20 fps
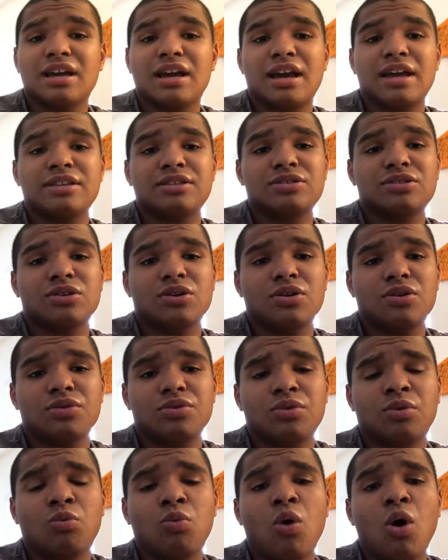And so
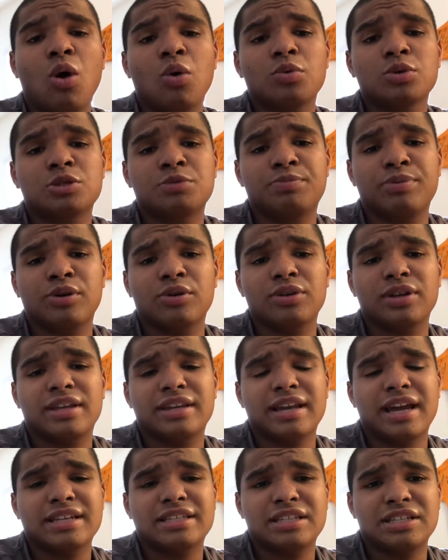the wall was built
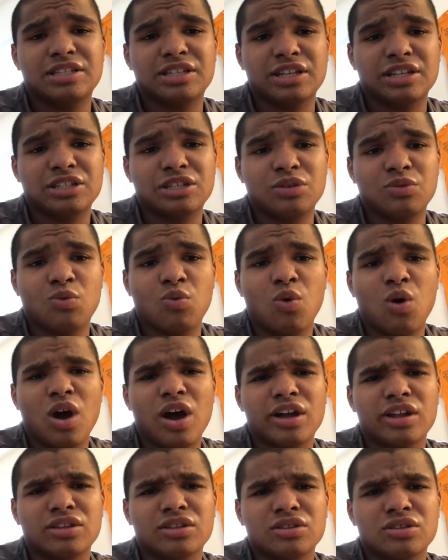in
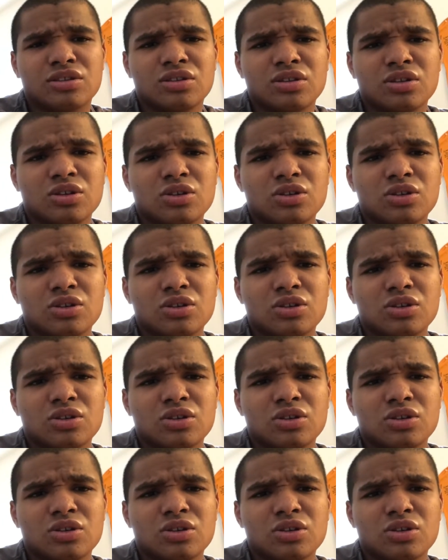1961.